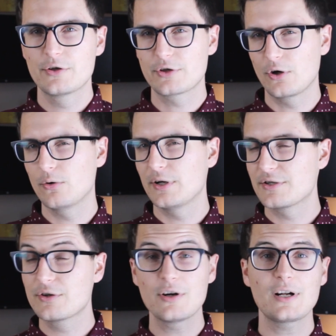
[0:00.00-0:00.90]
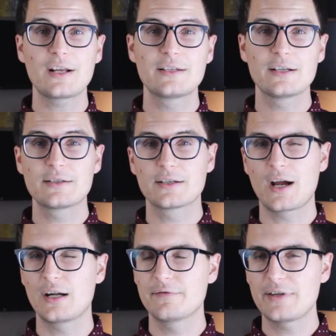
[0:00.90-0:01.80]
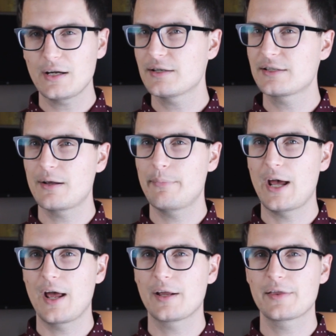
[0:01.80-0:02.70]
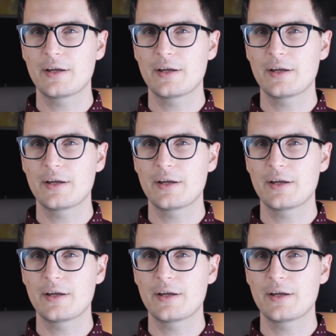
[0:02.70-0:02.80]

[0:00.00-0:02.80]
So it's a good idea to kind of take a step back,